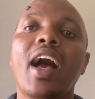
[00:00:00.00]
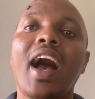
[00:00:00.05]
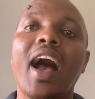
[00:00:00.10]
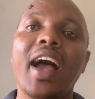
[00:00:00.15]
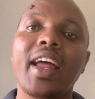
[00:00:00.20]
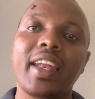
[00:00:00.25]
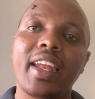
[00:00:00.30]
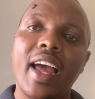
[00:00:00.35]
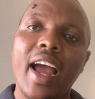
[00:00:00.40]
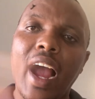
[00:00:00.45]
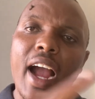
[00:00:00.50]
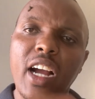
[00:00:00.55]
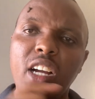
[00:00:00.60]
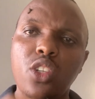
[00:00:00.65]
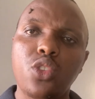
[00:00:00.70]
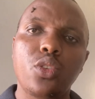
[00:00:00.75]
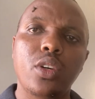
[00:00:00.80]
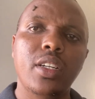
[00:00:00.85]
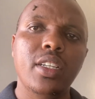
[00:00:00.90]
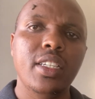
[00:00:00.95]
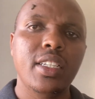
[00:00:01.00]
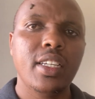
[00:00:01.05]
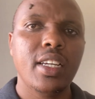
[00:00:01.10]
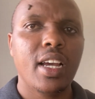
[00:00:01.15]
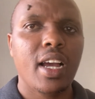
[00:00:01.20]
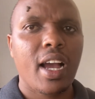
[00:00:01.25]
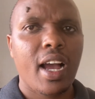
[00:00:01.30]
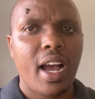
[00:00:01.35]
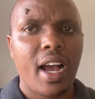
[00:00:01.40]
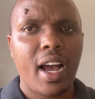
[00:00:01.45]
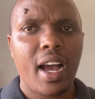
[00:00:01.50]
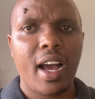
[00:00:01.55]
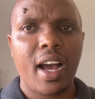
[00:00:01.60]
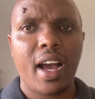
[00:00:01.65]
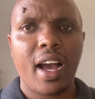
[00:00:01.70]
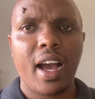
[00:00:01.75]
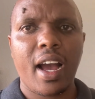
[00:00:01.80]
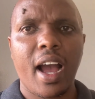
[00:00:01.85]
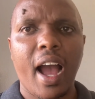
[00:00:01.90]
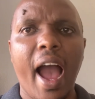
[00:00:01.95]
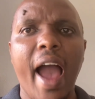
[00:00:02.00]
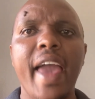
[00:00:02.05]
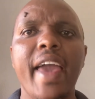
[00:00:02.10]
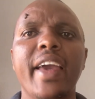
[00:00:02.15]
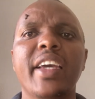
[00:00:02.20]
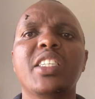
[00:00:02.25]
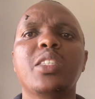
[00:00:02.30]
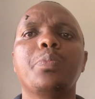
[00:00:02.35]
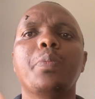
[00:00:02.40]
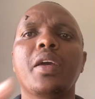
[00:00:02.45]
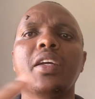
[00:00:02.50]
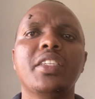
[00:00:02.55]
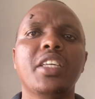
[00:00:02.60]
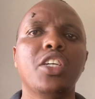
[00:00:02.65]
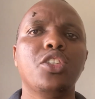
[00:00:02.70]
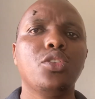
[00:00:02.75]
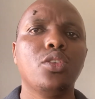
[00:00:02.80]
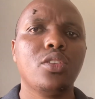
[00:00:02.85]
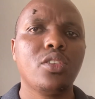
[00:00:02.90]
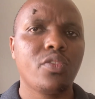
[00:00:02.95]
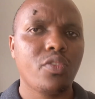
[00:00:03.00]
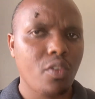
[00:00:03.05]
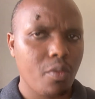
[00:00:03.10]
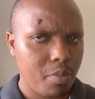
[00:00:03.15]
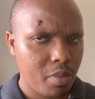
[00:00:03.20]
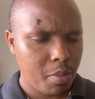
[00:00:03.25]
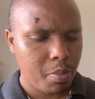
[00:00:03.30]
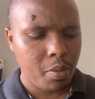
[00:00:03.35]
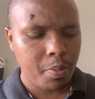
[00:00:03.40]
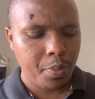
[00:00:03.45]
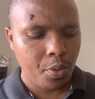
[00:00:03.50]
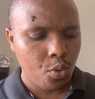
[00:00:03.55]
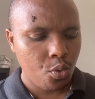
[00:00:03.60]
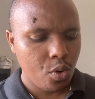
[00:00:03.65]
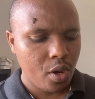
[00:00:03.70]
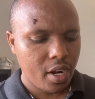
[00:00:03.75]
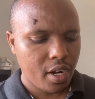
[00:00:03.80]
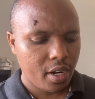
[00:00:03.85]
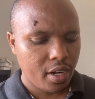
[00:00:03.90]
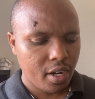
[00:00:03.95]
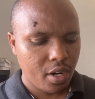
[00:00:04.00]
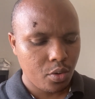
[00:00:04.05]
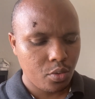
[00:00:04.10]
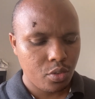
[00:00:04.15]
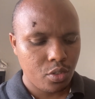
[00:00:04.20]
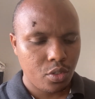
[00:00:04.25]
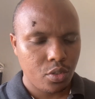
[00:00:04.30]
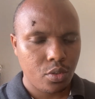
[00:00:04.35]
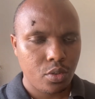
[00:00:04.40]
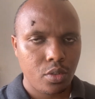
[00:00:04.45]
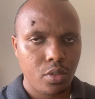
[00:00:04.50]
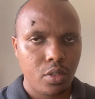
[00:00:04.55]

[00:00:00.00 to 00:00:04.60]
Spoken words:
and actually higher expectations from the people who are around you.